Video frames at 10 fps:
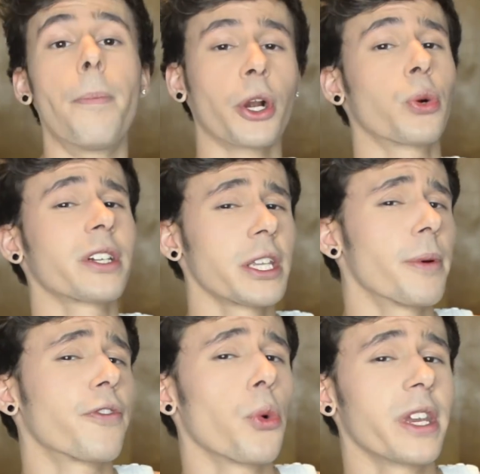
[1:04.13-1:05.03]
But quickly,
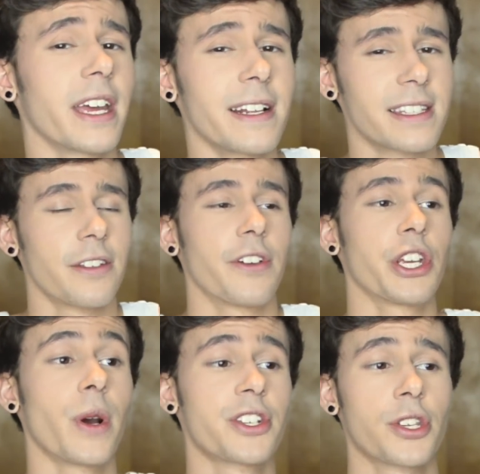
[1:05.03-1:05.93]
before we get into the
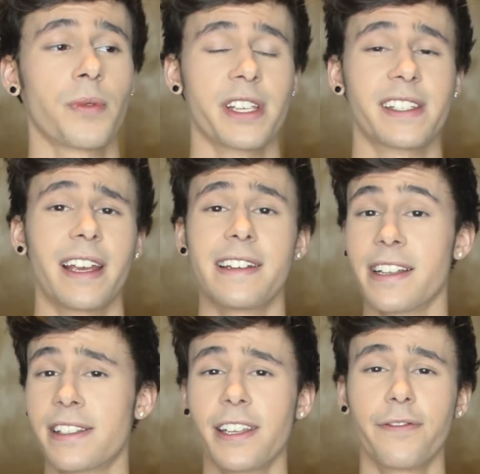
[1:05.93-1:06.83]
video, I just want to say I
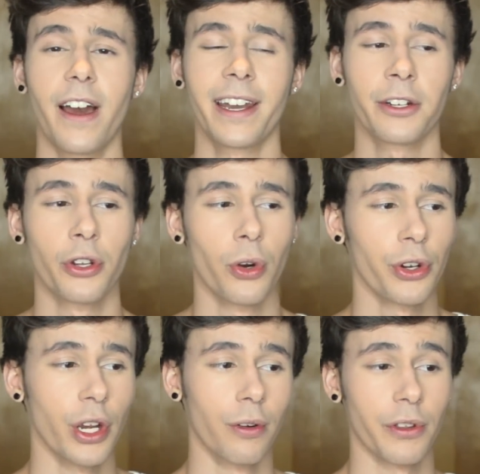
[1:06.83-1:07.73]
did see Finding
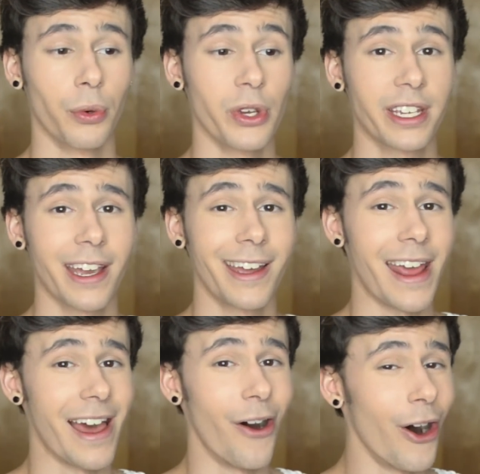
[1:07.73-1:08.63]
Dory over the
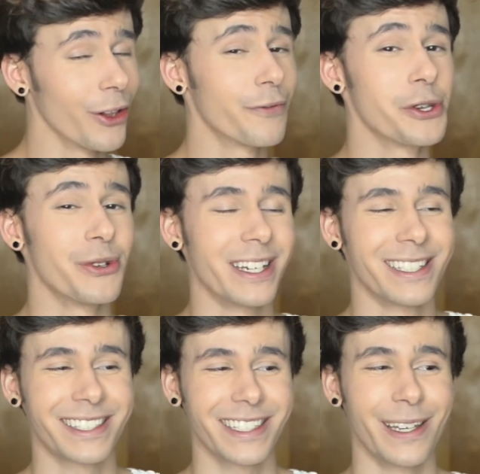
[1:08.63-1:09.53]
weekend. All of you need to
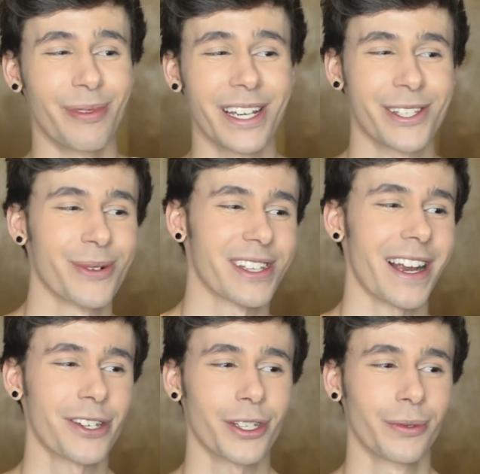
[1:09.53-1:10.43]
see it because it was
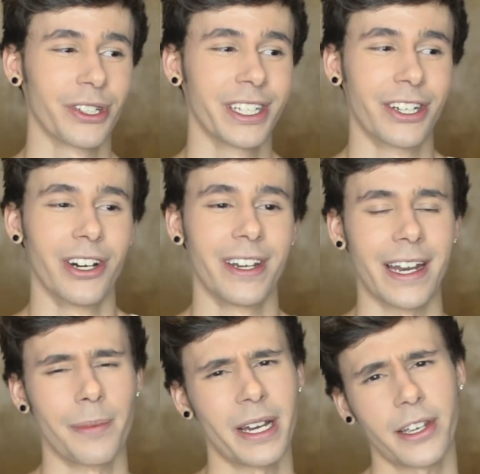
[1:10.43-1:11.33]
actually really good,
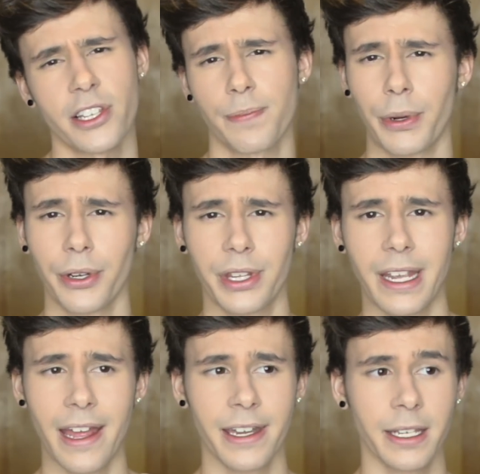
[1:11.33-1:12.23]
and I'm not going to spoil
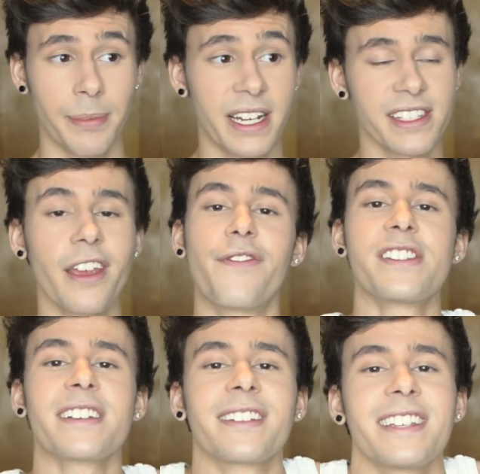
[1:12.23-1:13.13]
the ending because I
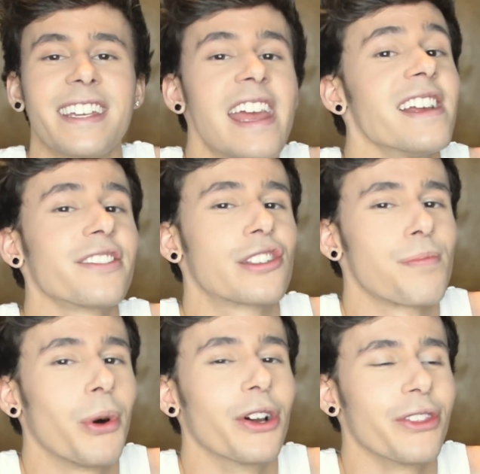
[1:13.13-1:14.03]
physically can't
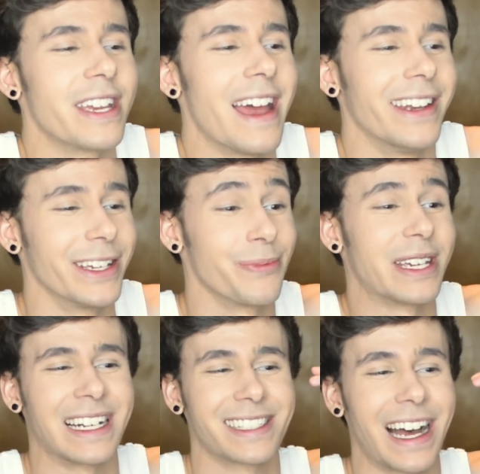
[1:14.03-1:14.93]
spoil the ending
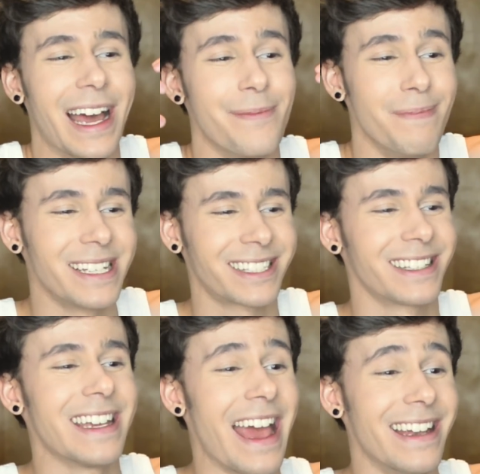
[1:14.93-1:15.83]
because I missed
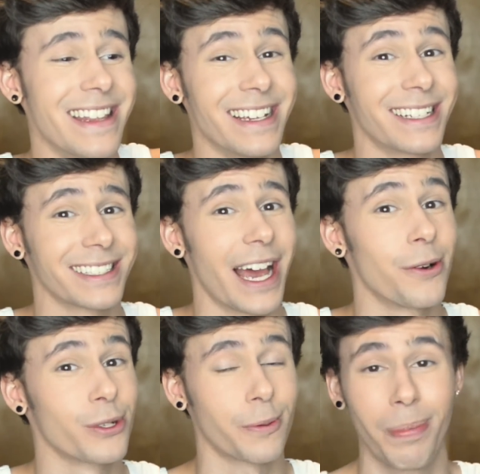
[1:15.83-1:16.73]
the ending because I
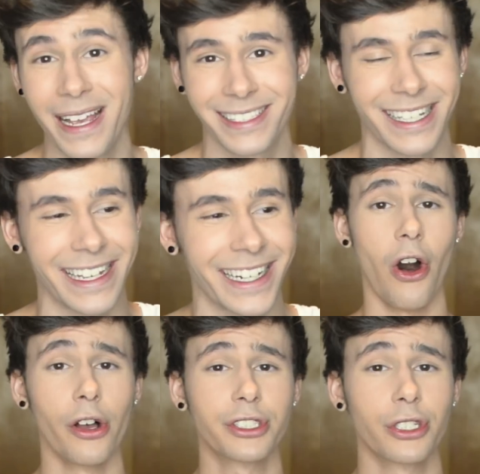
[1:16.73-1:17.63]
was pissing.
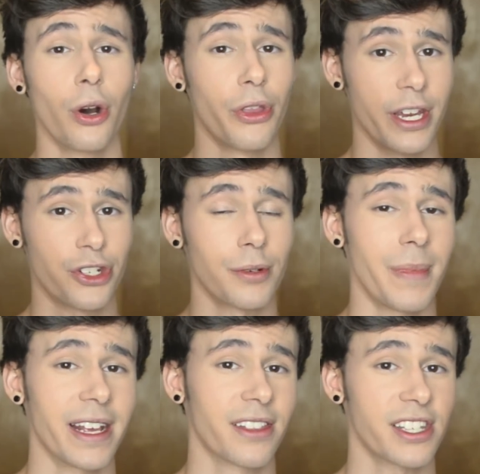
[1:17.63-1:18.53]
Also, they should
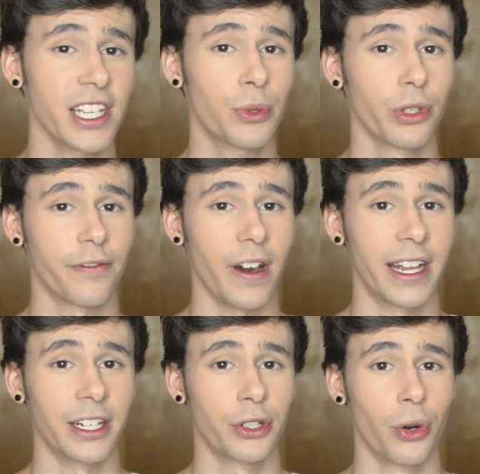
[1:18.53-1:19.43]
make the sequel to
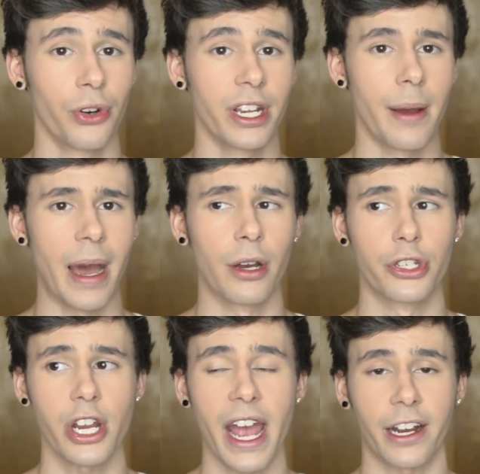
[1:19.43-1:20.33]
Finding Dory
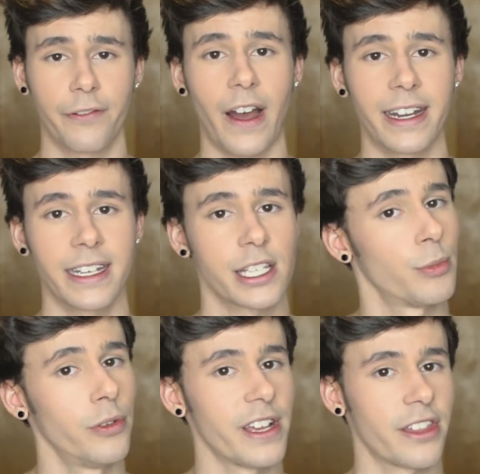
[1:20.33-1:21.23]
about Jack finding his
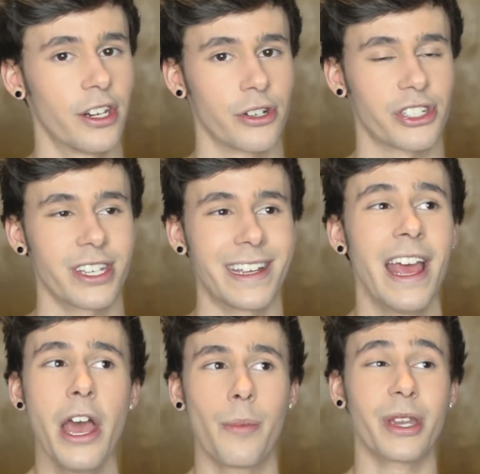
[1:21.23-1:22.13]
movie theater
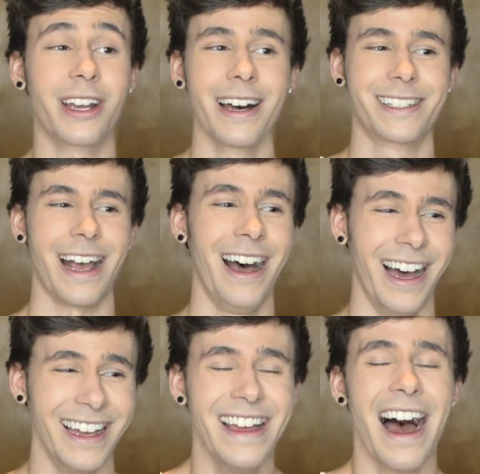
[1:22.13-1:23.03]
seat because
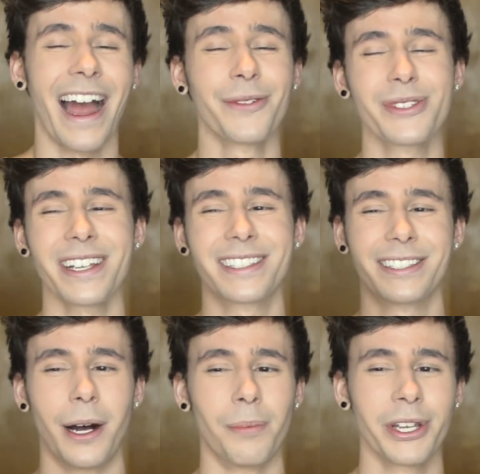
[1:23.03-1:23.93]
I was, like,
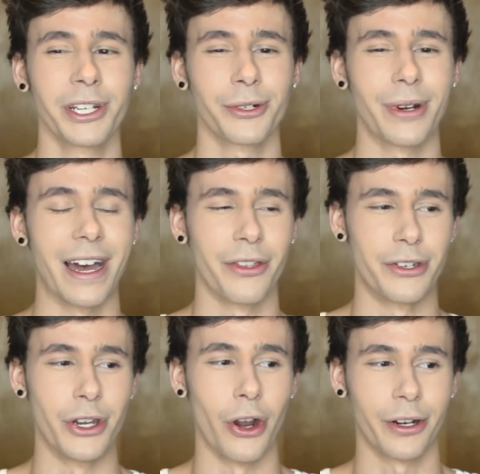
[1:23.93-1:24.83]
stumbling around the
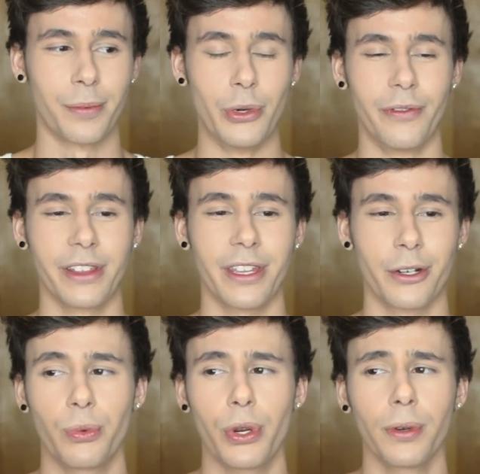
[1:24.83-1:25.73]
dark movie theater.
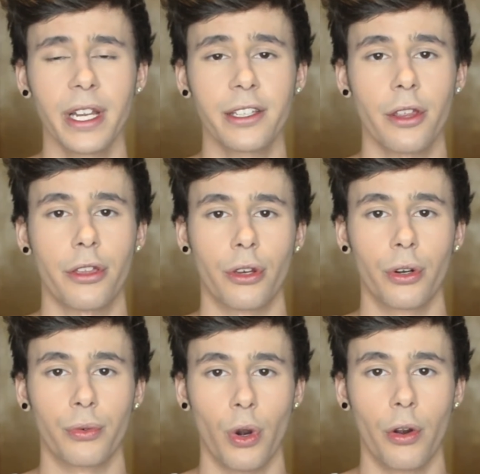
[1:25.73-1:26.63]
We were, like, the
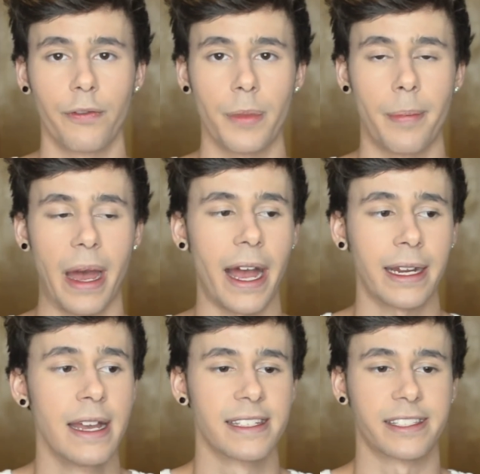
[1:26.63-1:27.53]
third row from the
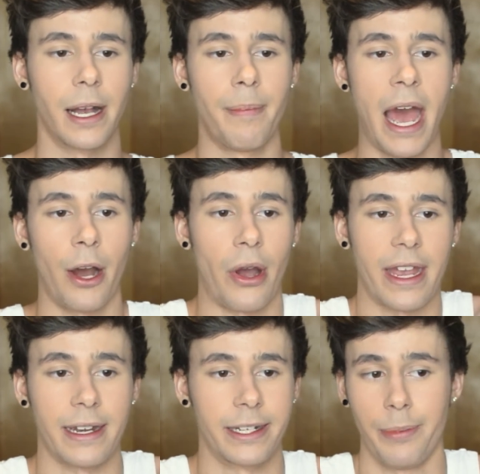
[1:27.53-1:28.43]
back. Somehow, I
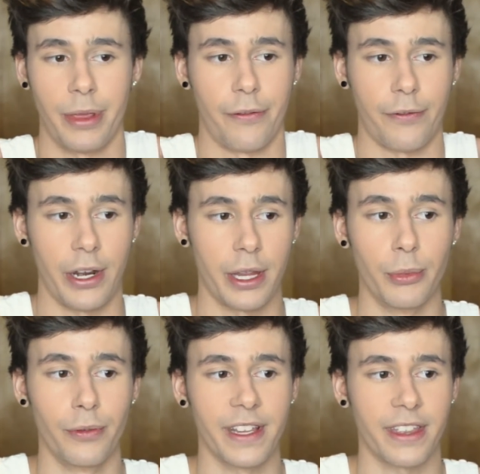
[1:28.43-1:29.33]
ended up in the front of the
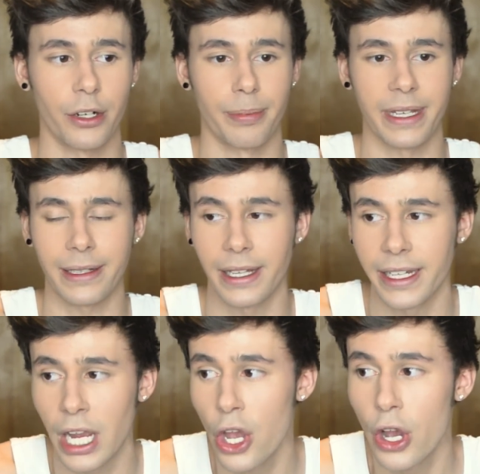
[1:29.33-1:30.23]
movie theater being
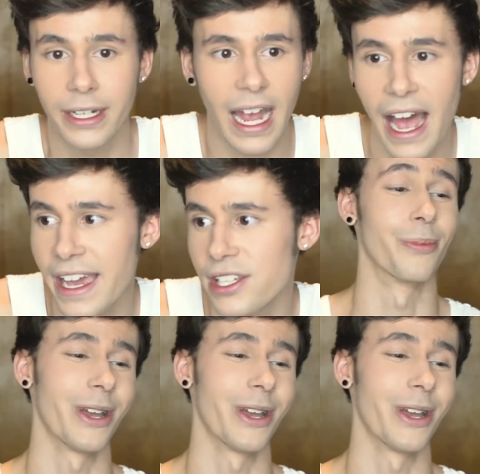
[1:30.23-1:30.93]
like, guys.